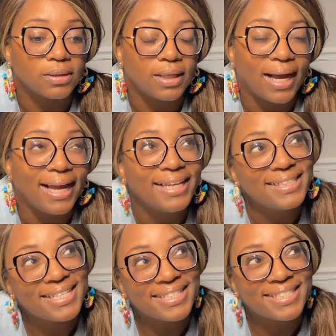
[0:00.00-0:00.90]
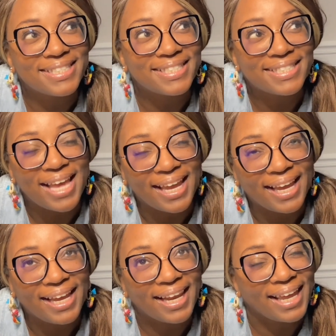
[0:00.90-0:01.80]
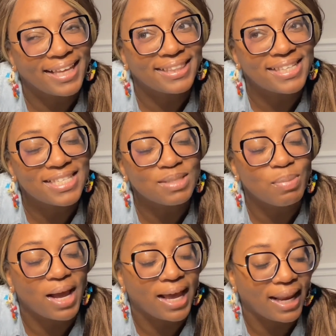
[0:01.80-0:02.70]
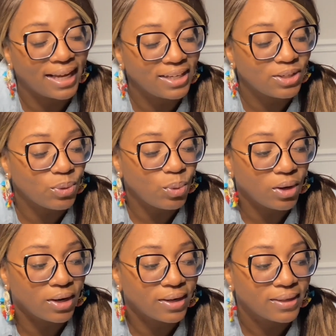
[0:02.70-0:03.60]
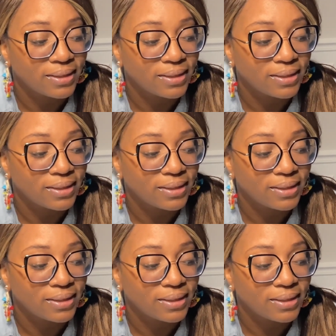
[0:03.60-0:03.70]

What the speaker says: I hate to say it like this, but like your,